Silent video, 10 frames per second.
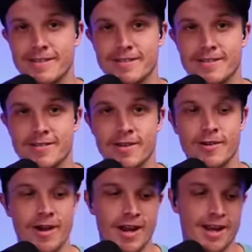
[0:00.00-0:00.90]
And
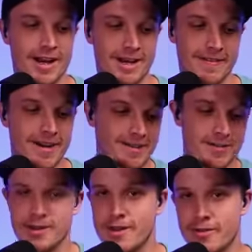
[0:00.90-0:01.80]
so uh, then I
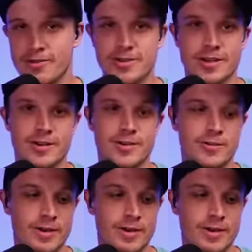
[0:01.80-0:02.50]
started another show